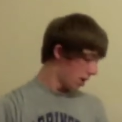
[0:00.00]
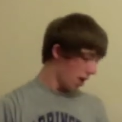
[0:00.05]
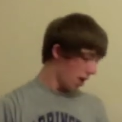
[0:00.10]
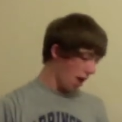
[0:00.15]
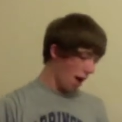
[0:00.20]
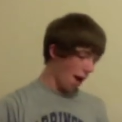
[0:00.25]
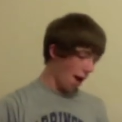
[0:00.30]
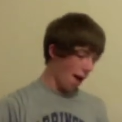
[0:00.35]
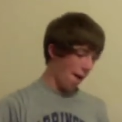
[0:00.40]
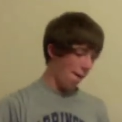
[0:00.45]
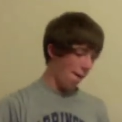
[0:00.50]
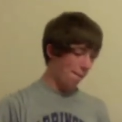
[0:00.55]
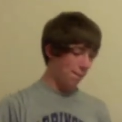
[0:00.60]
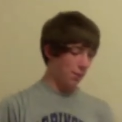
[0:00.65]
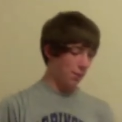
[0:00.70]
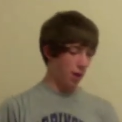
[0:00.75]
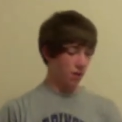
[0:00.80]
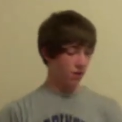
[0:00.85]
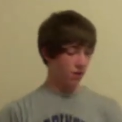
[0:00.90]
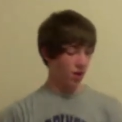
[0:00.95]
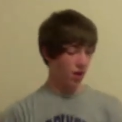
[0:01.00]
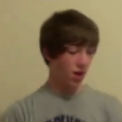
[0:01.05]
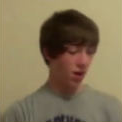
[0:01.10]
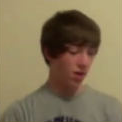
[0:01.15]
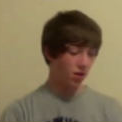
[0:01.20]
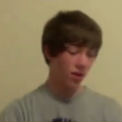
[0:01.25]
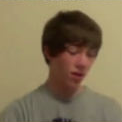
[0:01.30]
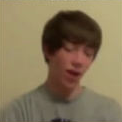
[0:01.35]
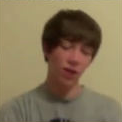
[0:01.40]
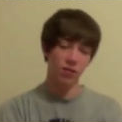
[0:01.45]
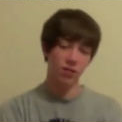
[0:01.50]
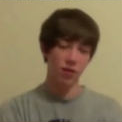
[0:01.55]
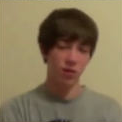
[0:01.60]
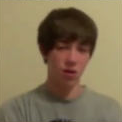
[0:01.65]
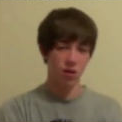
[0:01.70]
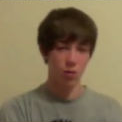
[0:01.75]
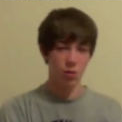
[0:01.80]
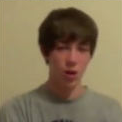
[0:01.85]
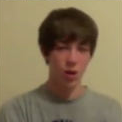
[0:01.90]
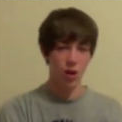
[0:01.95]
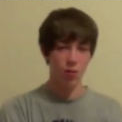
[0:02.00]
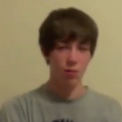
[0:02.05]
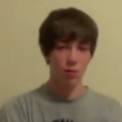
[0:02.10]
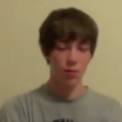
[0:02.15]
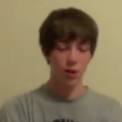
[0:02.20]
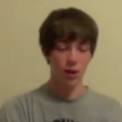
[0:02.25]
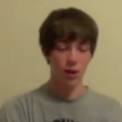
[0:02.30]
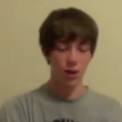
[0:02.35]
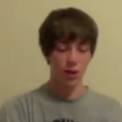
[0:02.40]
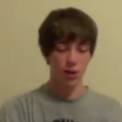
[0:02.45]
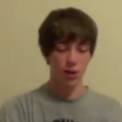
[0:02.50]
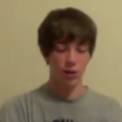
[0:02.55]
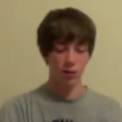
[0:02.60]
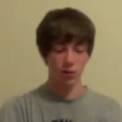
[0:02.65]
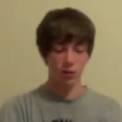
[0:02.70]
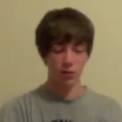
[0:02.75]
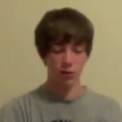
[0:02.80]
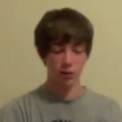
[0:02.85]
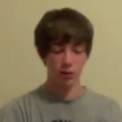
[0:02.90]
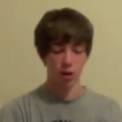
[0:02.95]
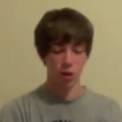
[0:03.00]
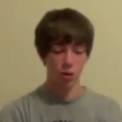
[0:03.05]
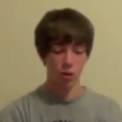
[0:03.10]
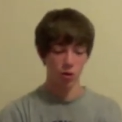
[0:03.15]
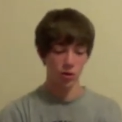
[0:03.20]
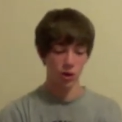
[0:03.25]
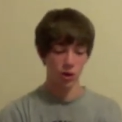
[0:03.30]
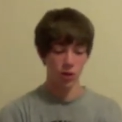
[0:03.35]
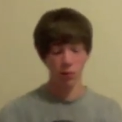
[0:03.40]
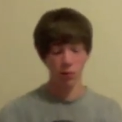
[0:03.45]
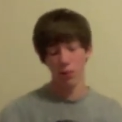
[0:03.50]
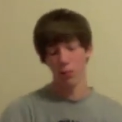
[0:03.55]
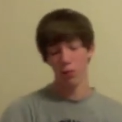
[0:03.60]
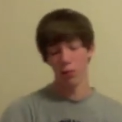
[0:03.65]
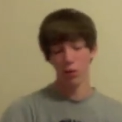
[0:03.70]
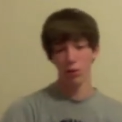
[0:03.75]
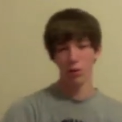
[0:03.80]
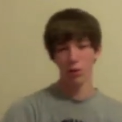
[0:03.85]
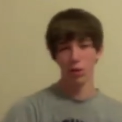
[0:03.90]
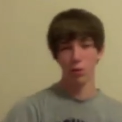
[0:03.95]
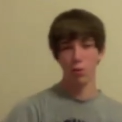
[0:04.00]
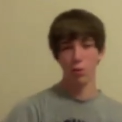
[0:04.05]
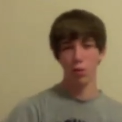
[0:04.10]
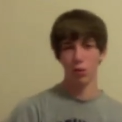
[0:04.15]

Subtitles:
I've got another contest coming up, and I want to try to be a little more